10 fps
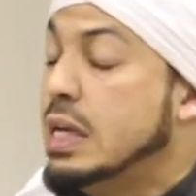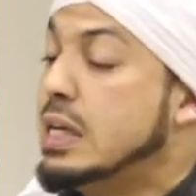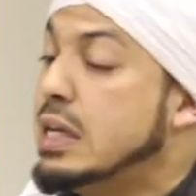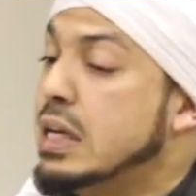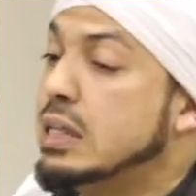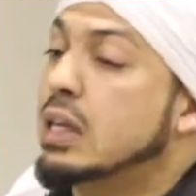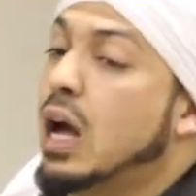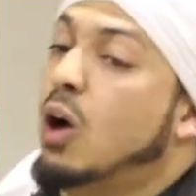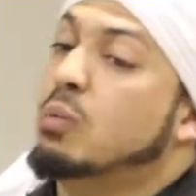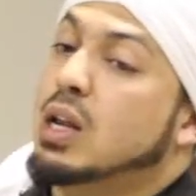Yet
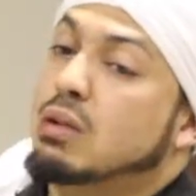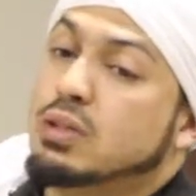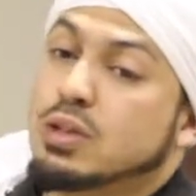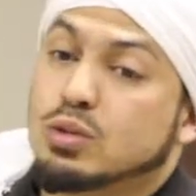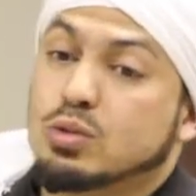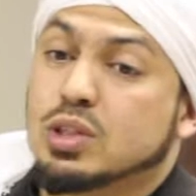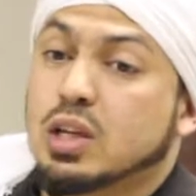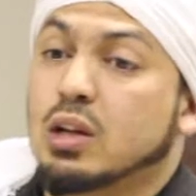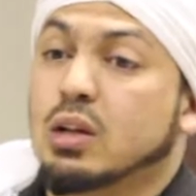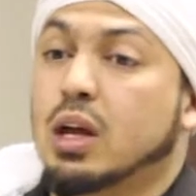our beloved Rasul
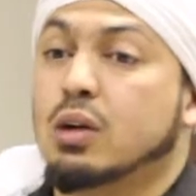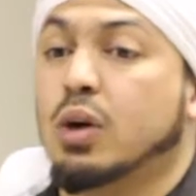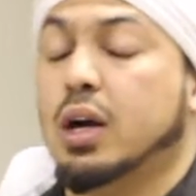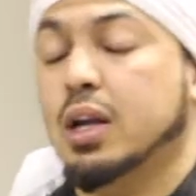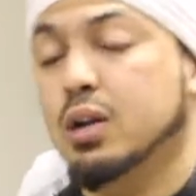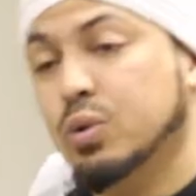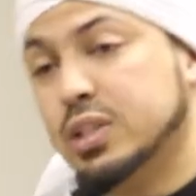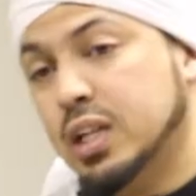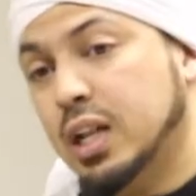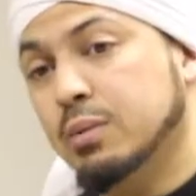sallallahu alayhi
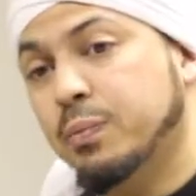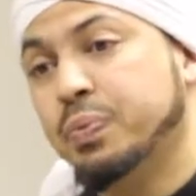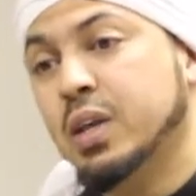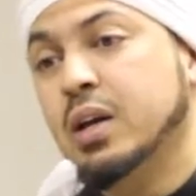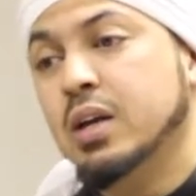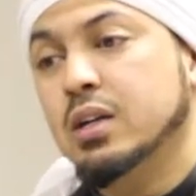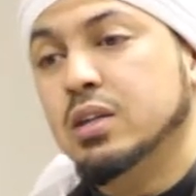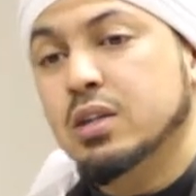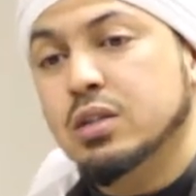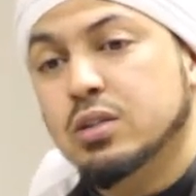wasallam
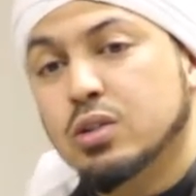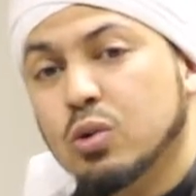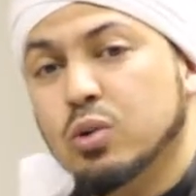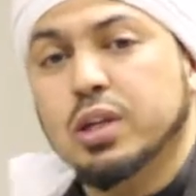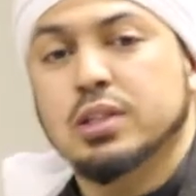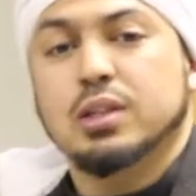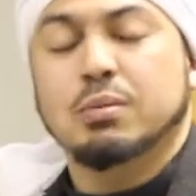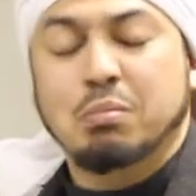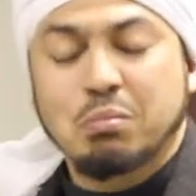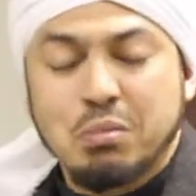told us
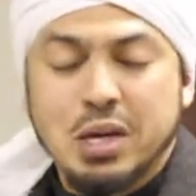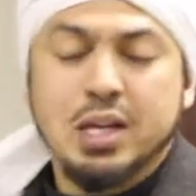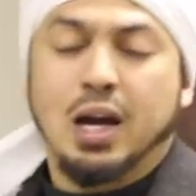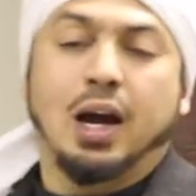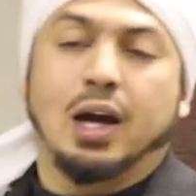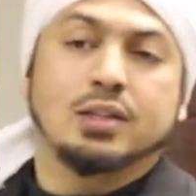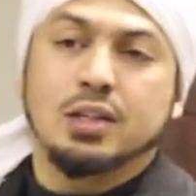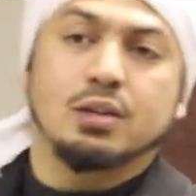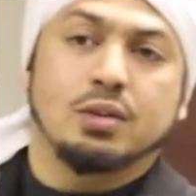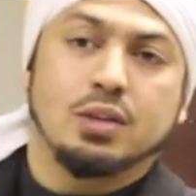in many
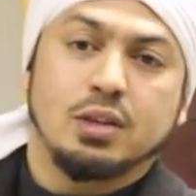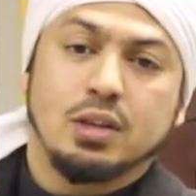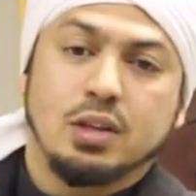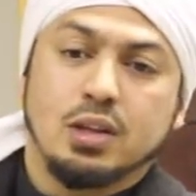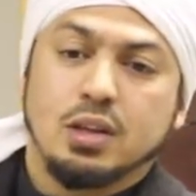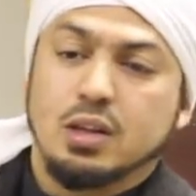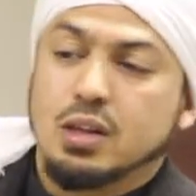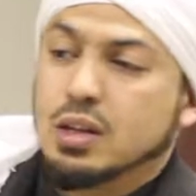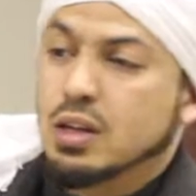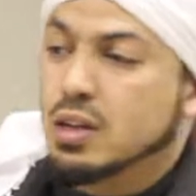ahadith
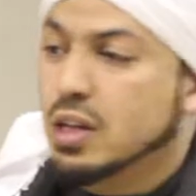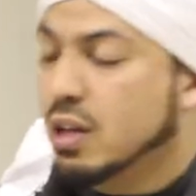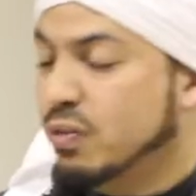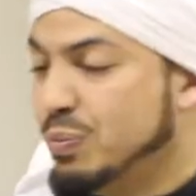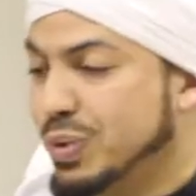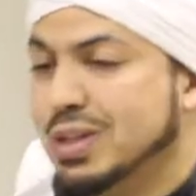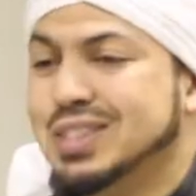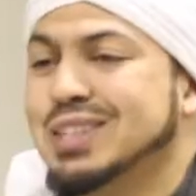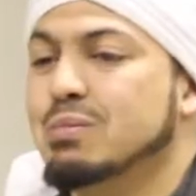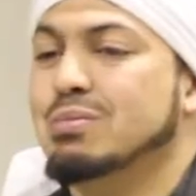that if a
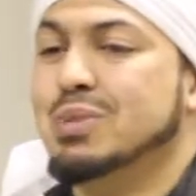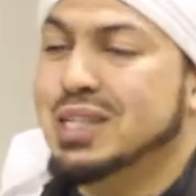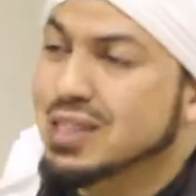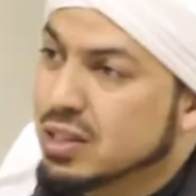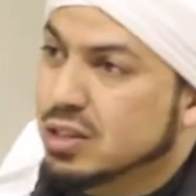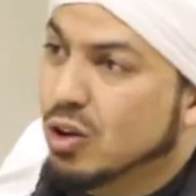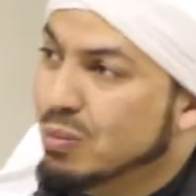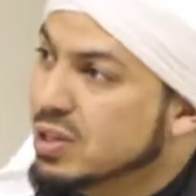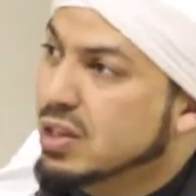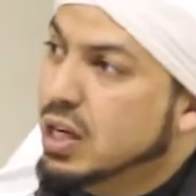person murders,
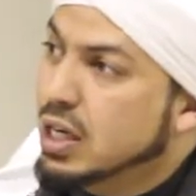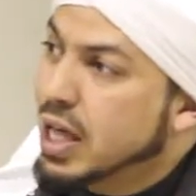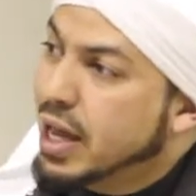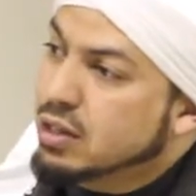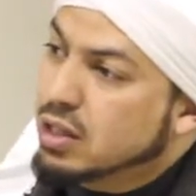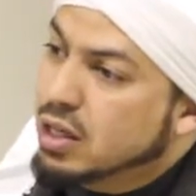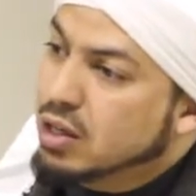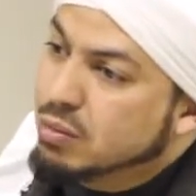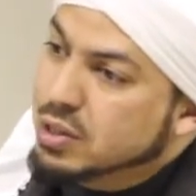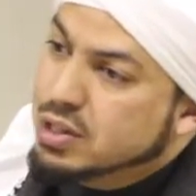commits, act, uh,
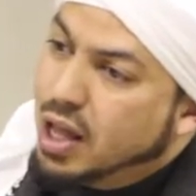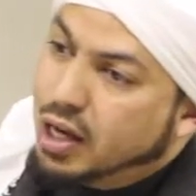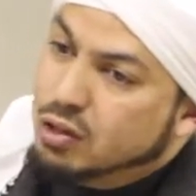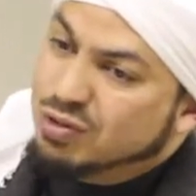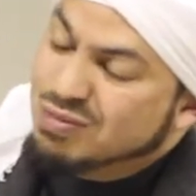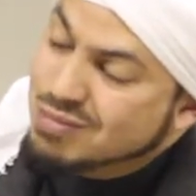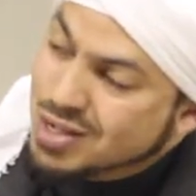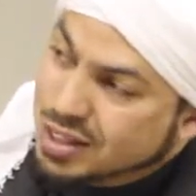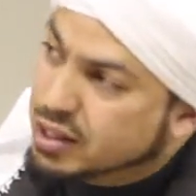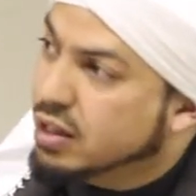commits the act of
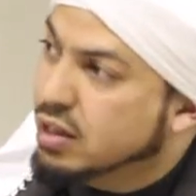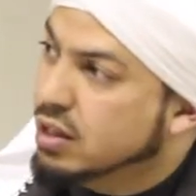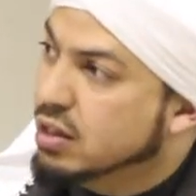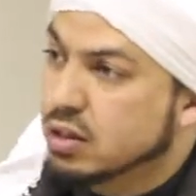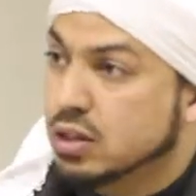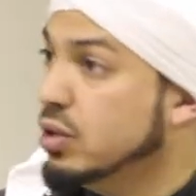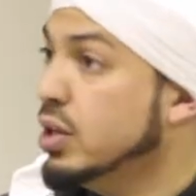murder, he's